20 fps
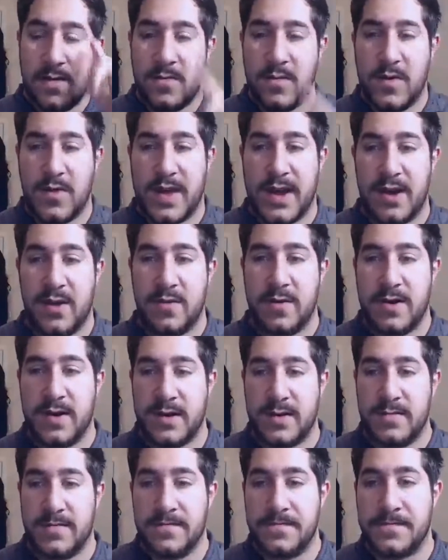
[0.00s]
without
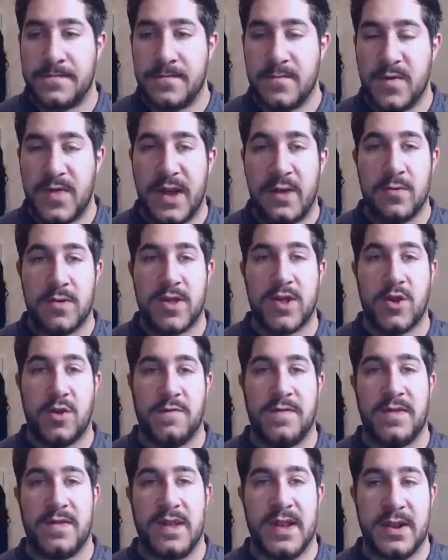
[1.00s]
without
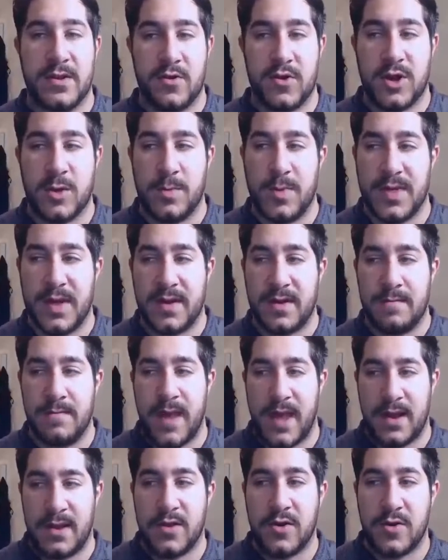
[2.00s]
servant leadership, without a
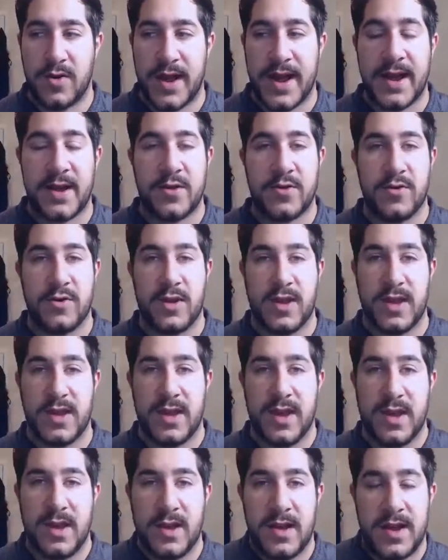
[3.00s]
manager
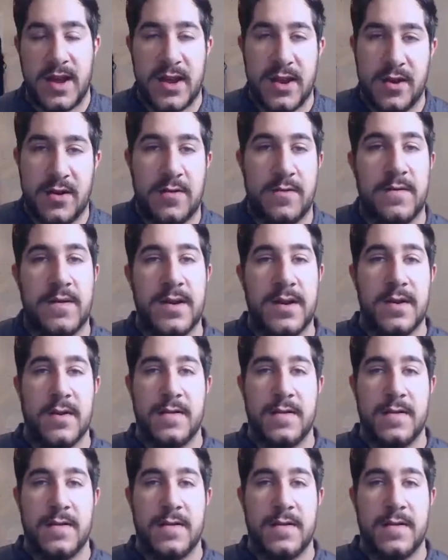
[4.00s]
actually, you know,